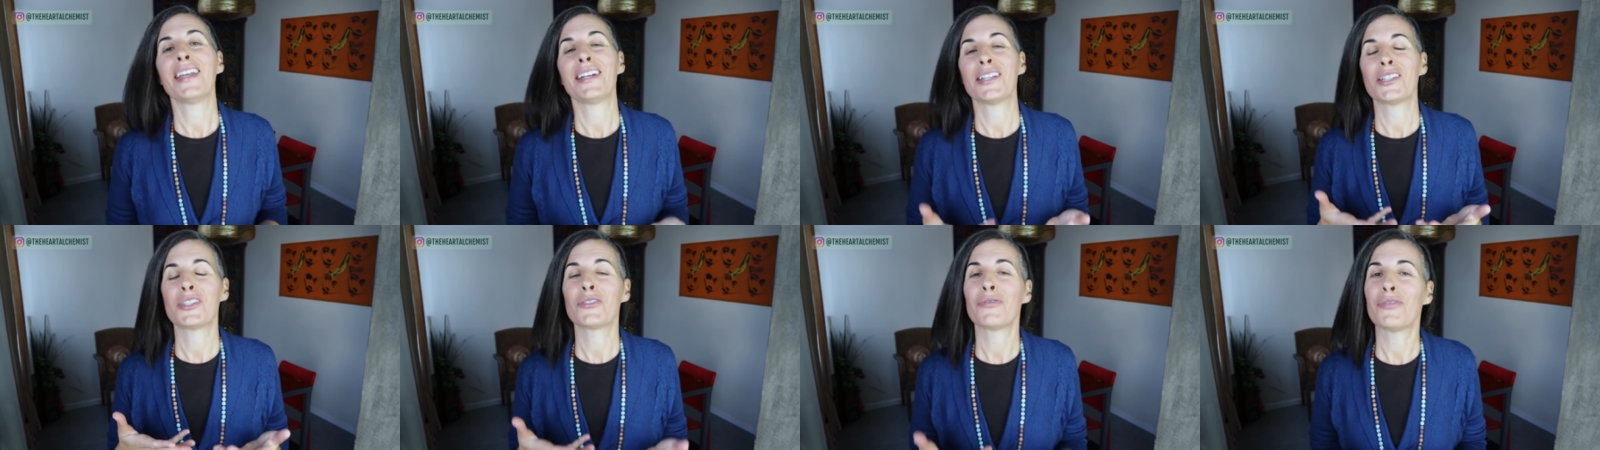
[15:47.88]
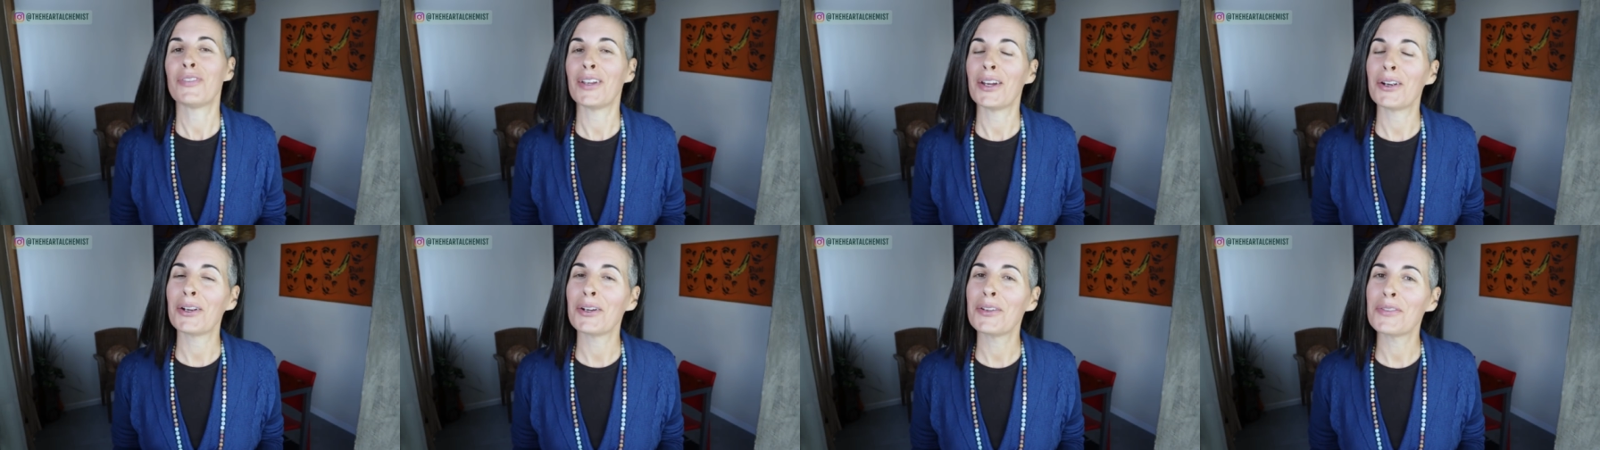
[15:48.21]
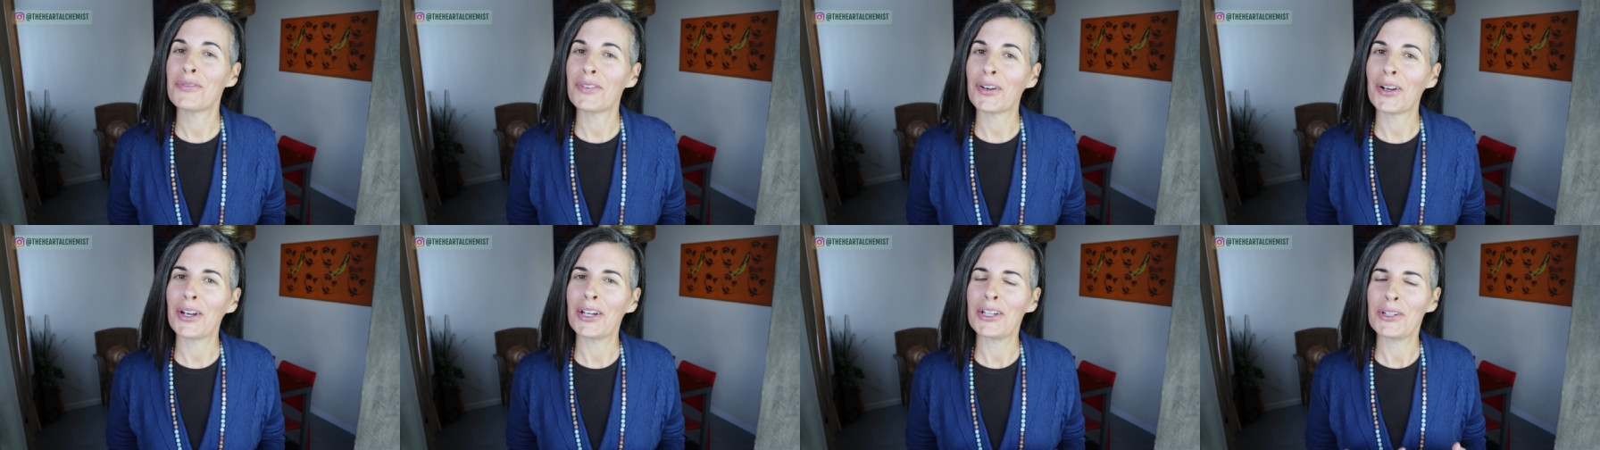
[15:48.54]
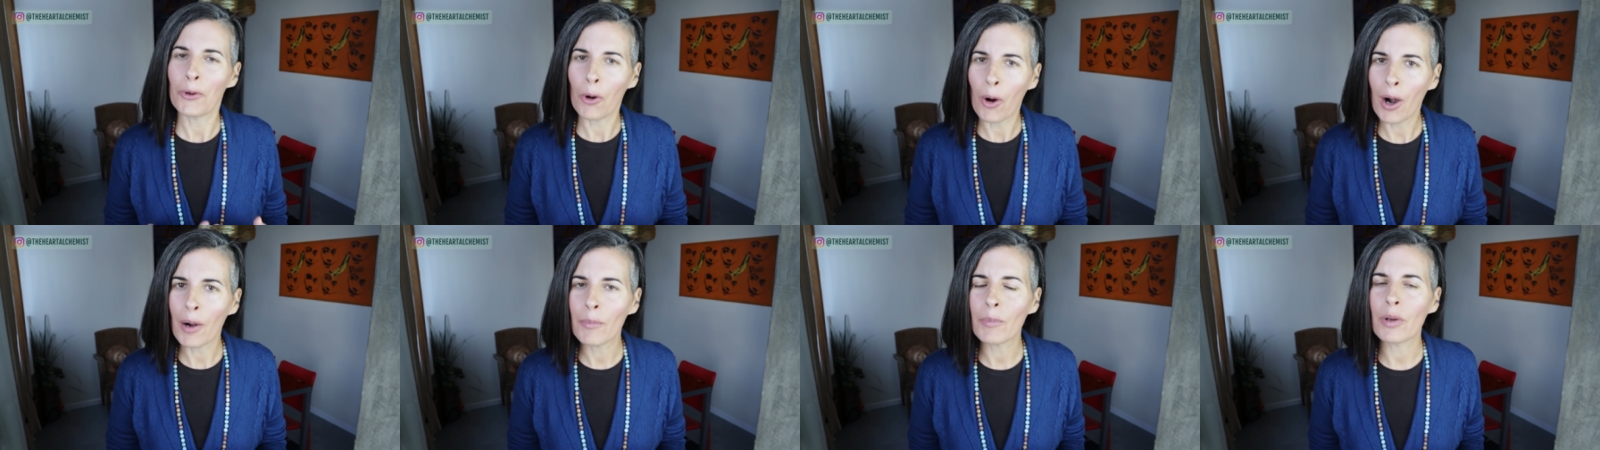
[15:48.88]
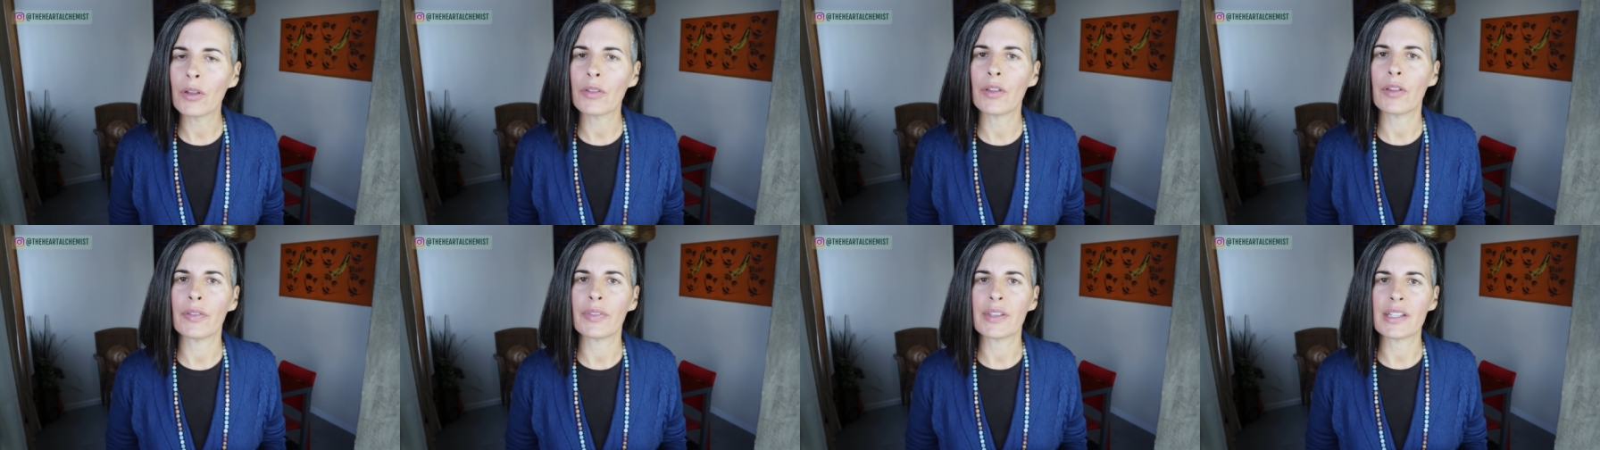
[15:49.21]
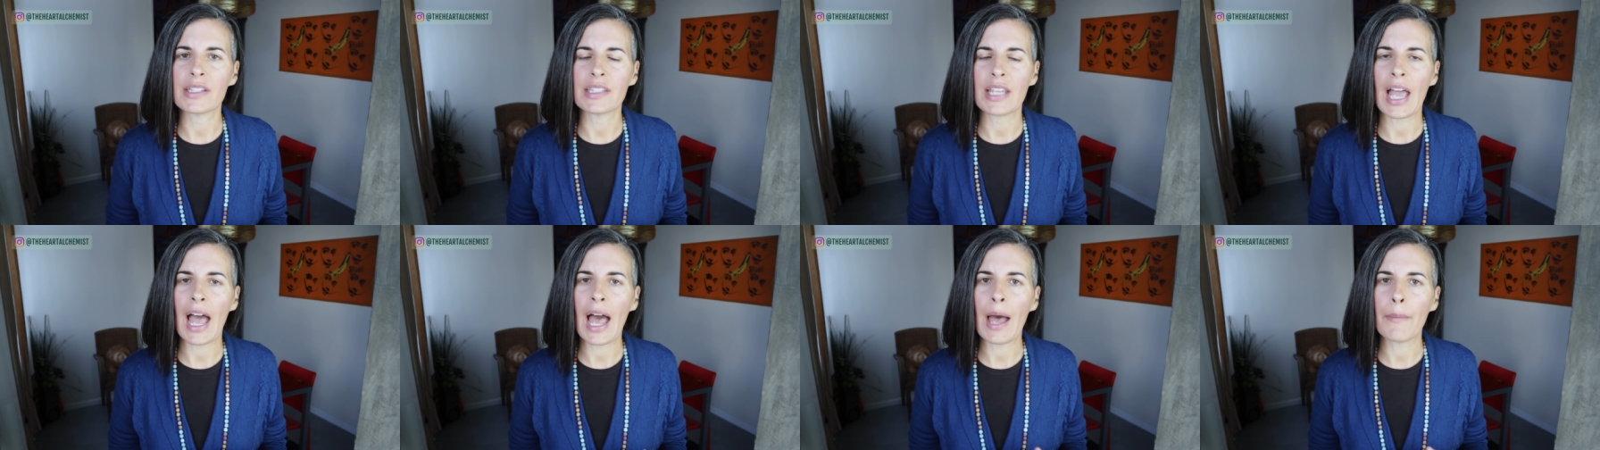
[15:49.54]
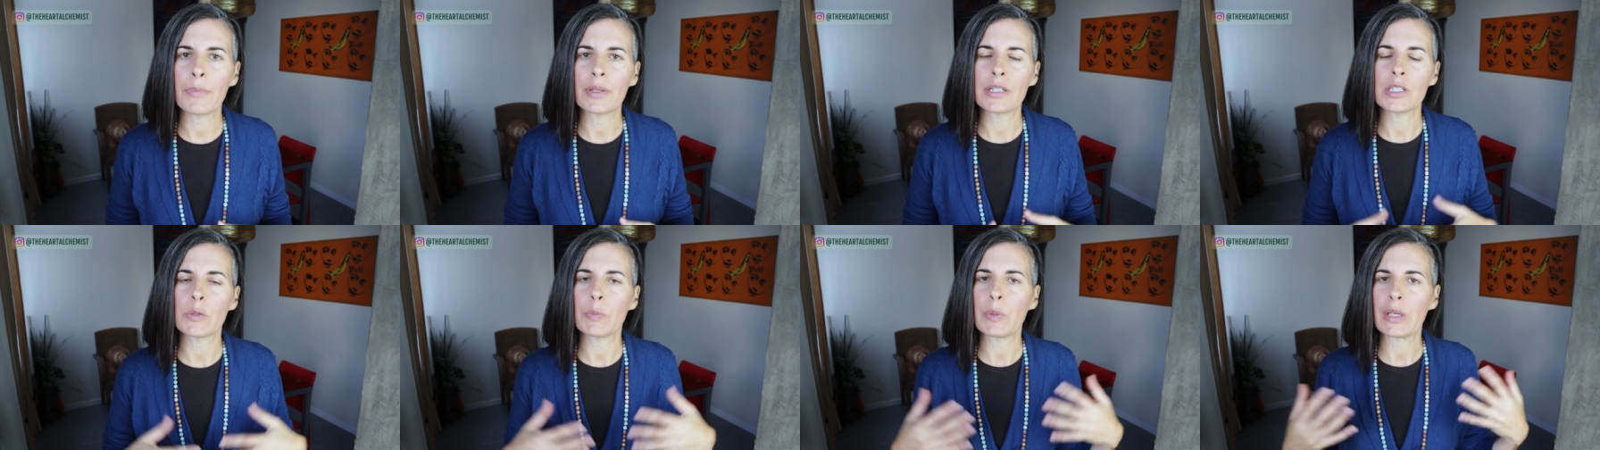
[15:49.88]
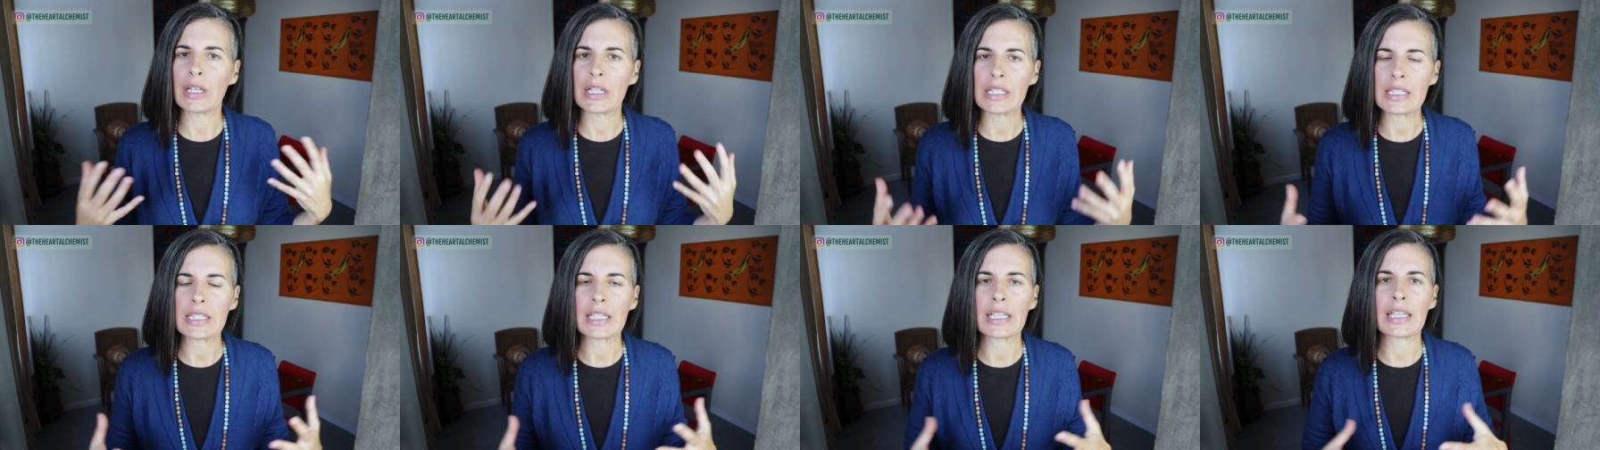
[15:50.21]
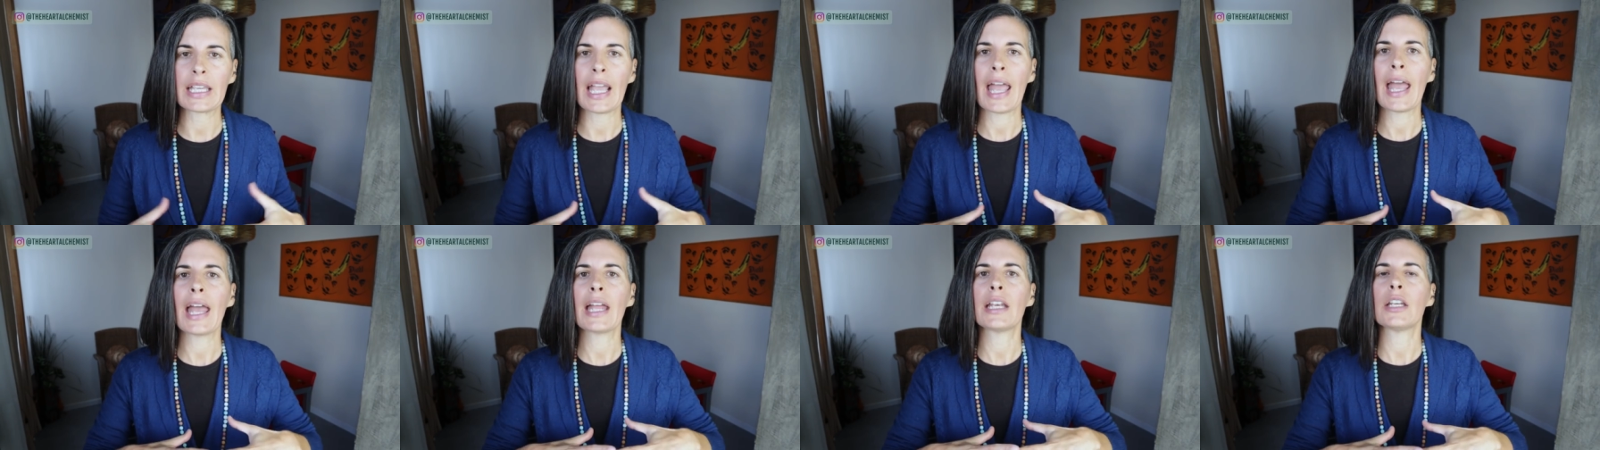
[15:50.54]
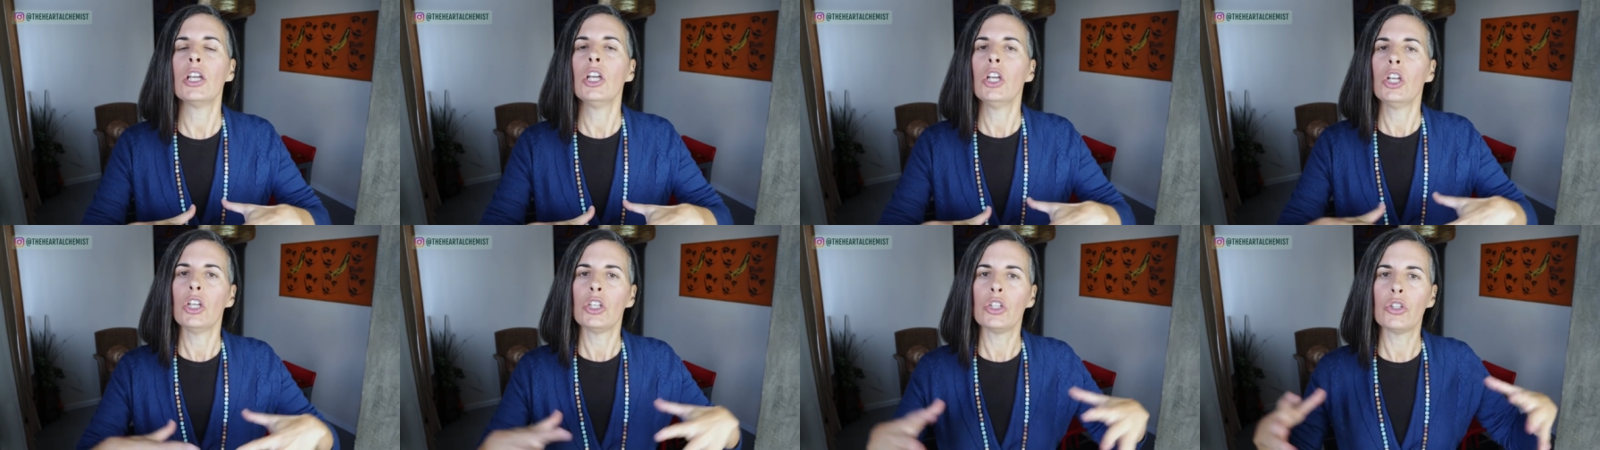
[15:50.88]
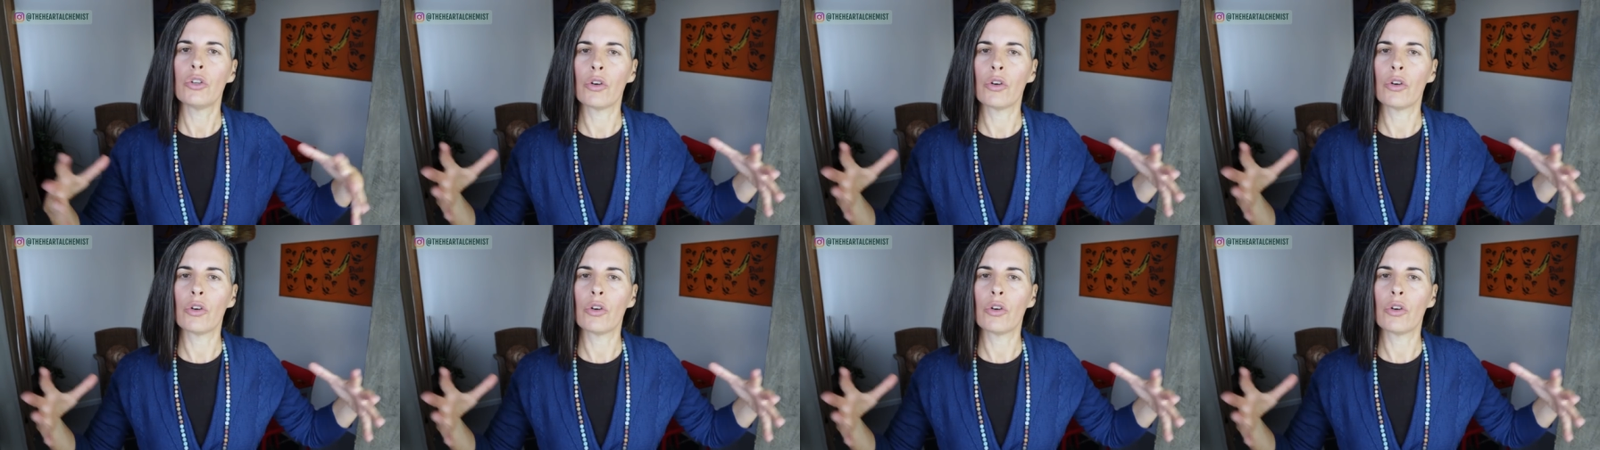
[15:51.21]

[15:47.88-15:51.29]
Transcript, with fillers: And it's very, very normal that this happened because, again,